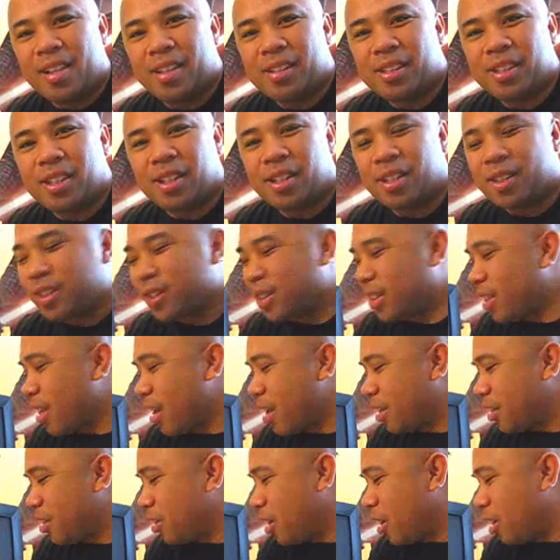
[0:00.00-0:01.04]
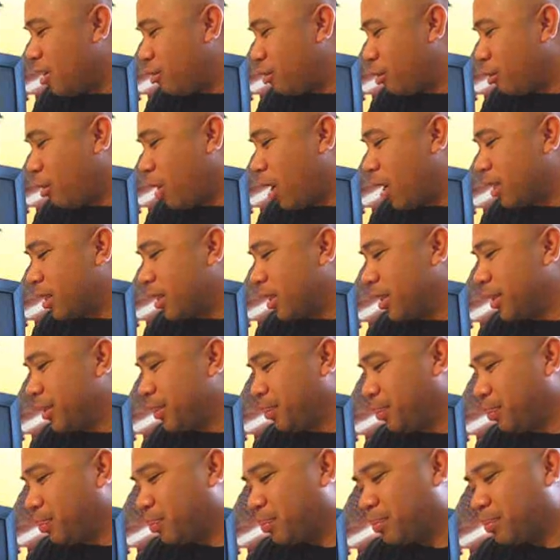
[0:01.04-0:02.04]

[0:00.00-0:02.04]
So thank you all for watching.